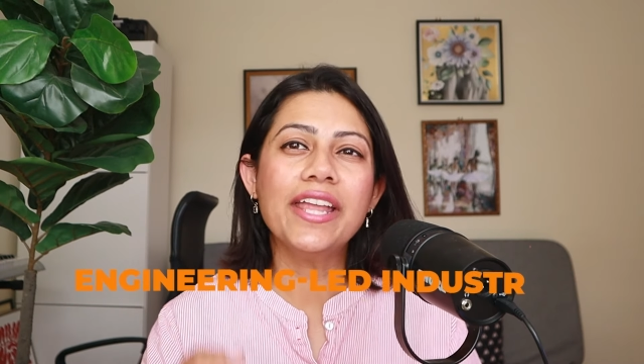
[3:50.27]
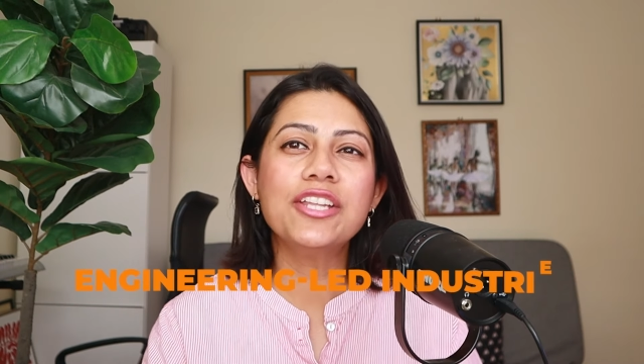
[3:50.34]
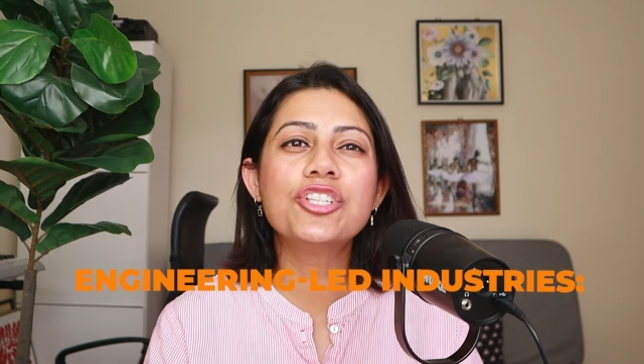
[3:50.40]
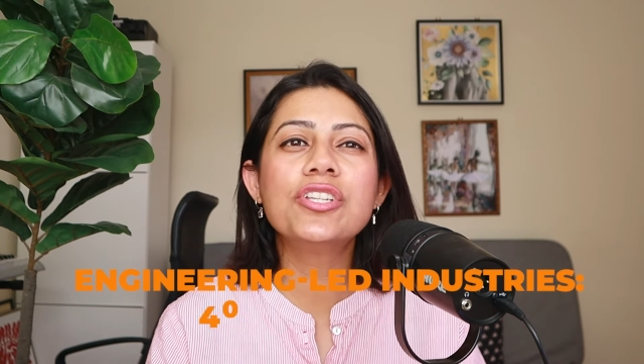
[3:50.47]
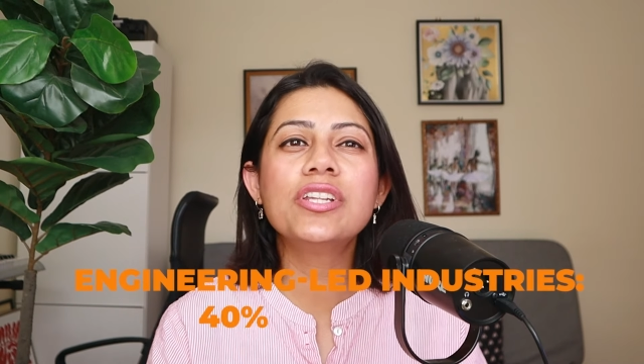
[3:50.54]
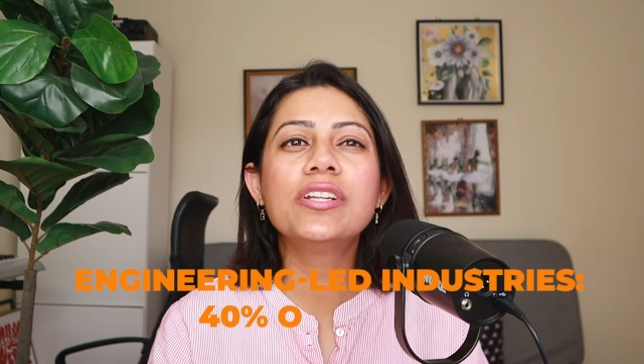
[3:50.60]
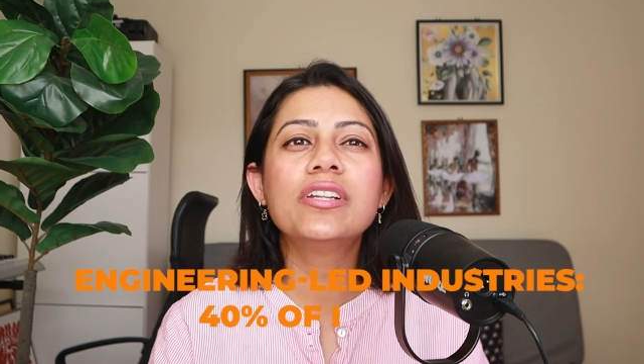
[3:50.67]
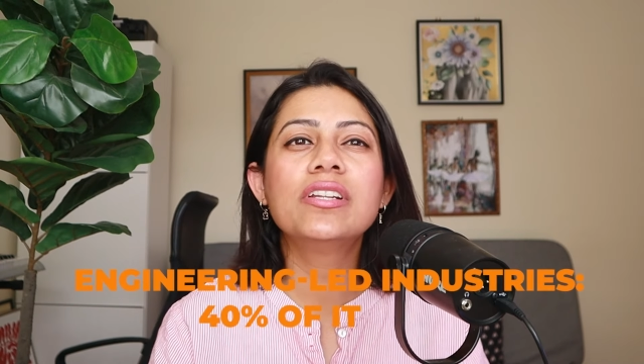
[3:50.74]

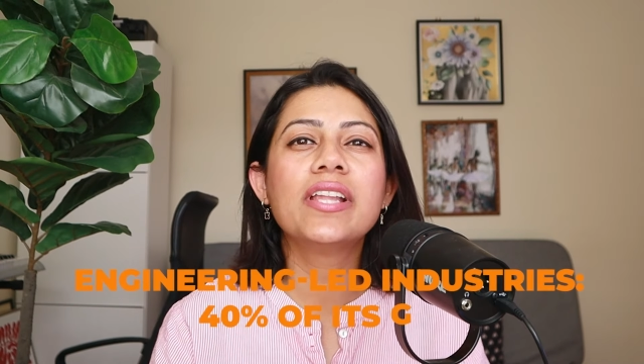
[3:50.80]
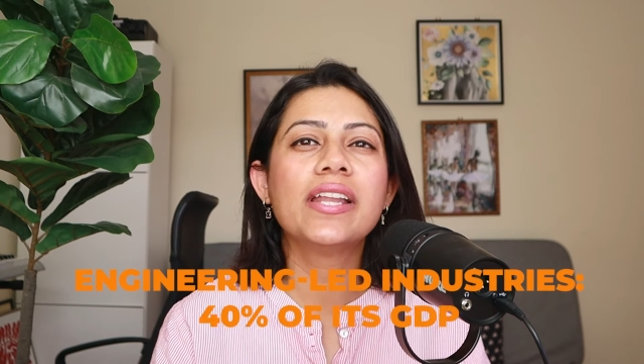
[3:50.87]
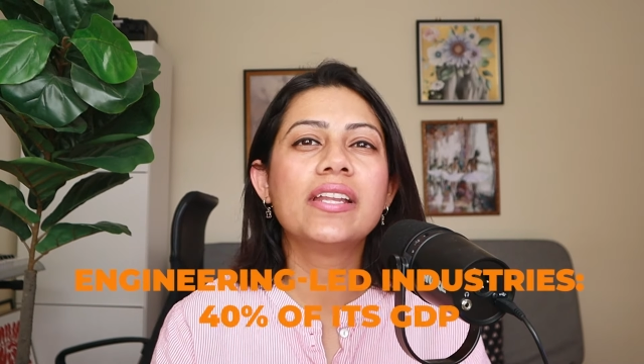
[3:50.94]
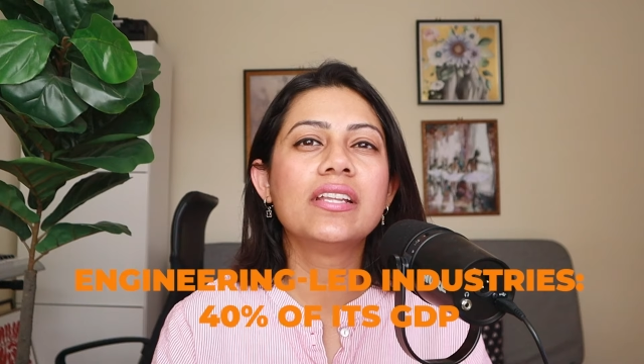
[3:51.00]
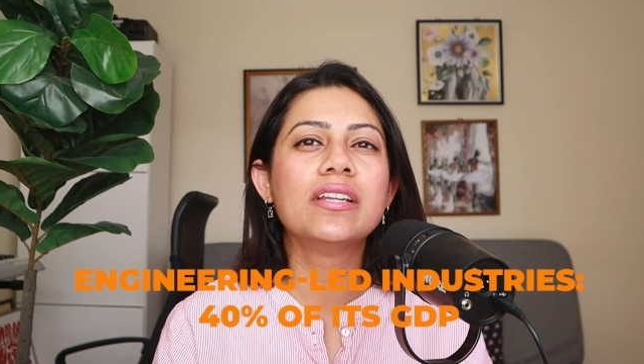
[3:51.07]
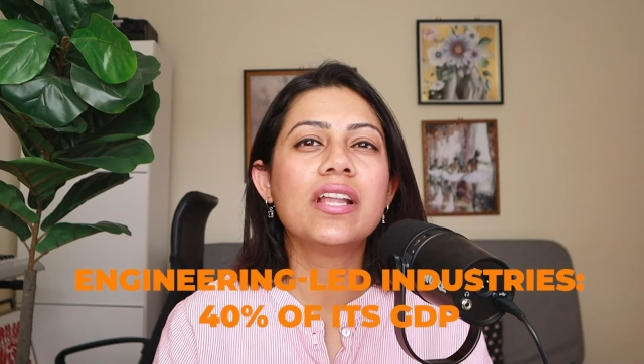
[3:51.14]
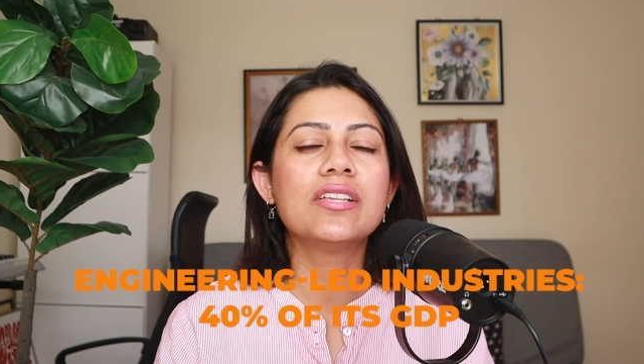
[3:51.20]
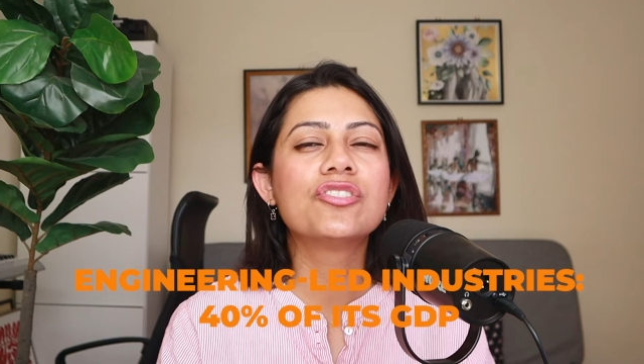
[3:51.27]
engineering-led
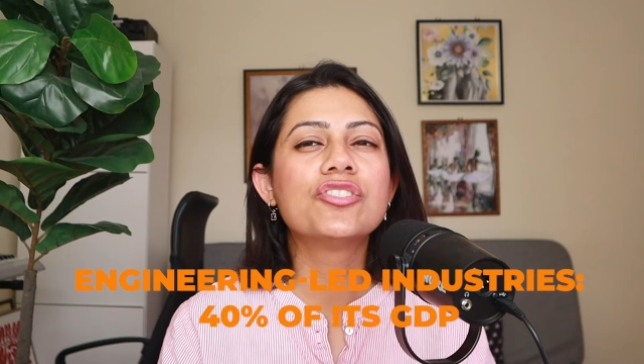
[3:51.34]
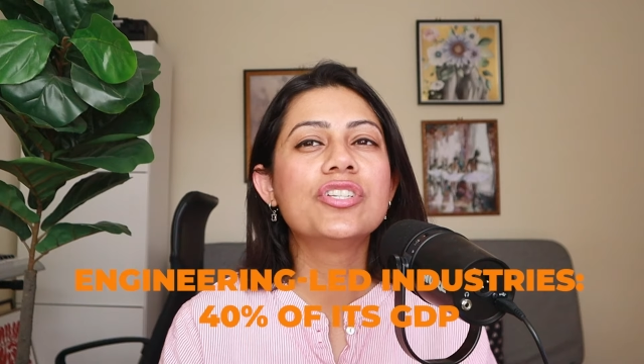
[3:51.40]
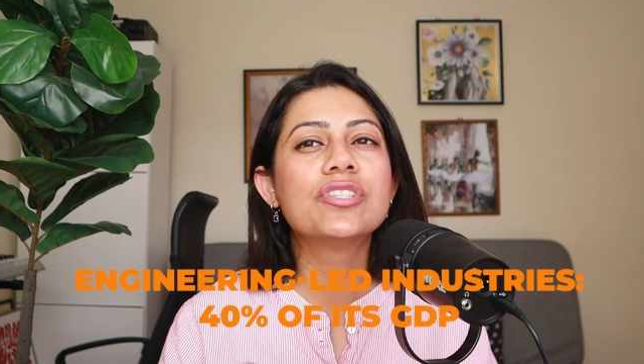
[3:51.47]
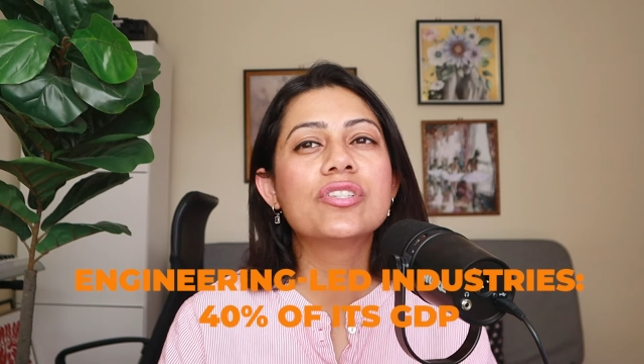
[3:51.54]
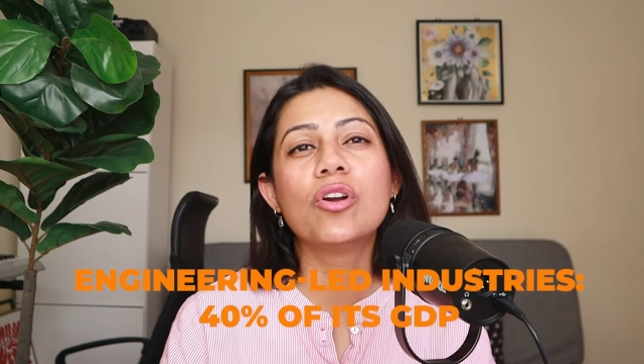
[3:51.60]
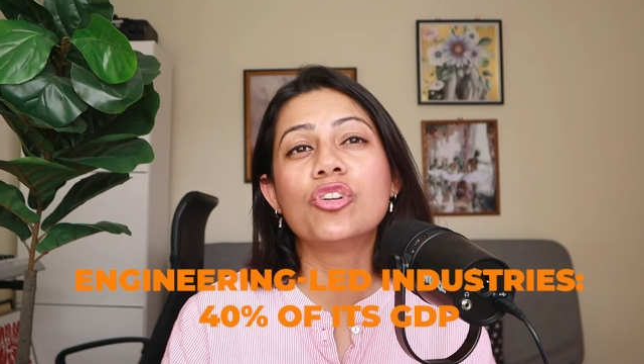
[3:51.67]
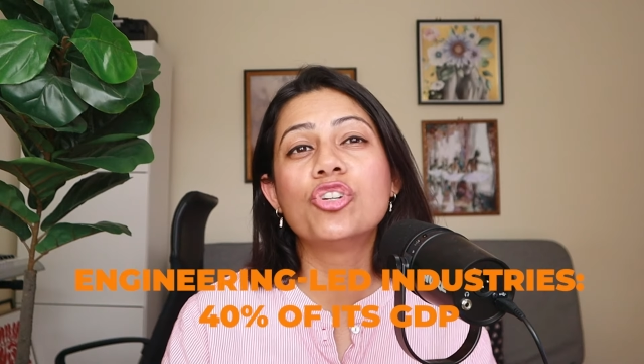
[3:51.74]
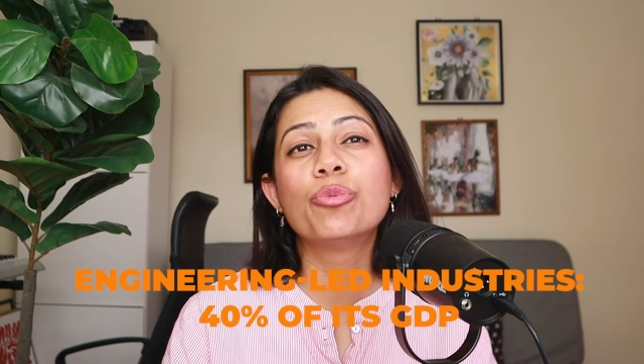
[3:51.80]

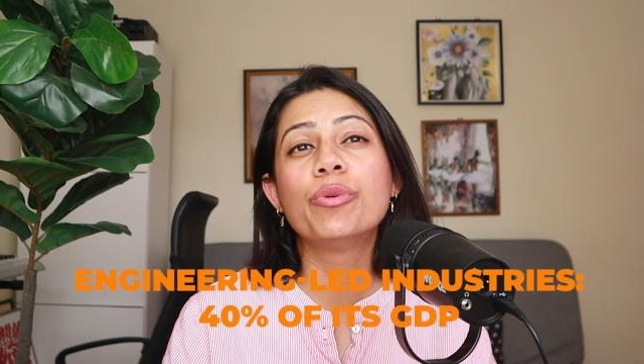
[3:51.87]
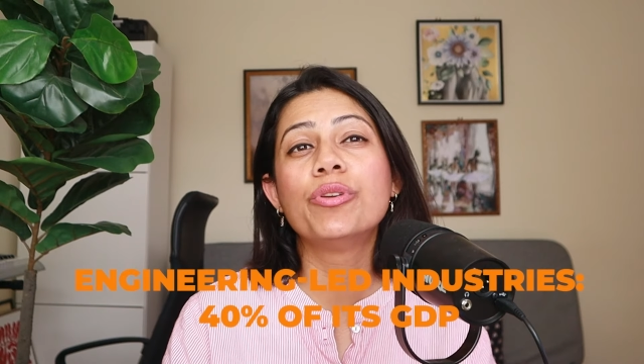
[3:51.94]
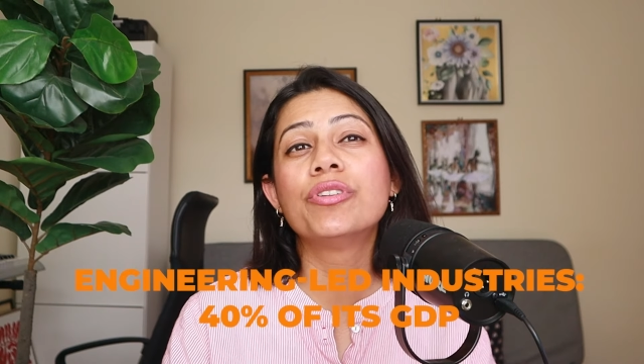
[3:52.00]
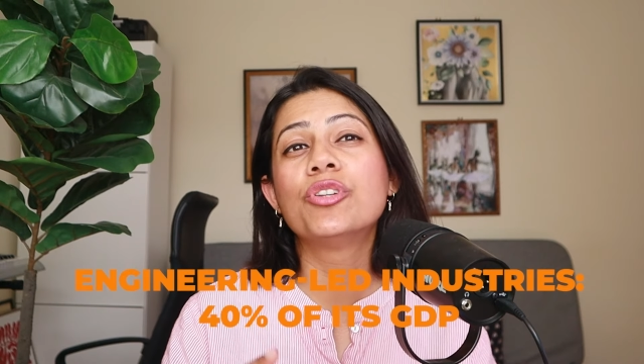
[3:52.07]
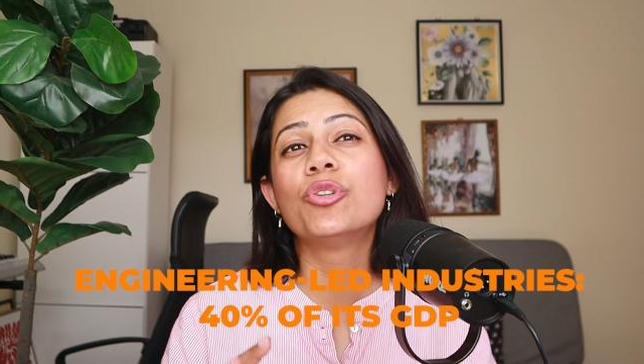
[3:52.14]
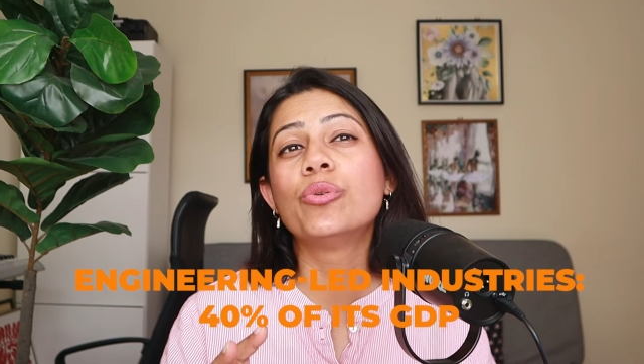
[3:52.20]
industries contribute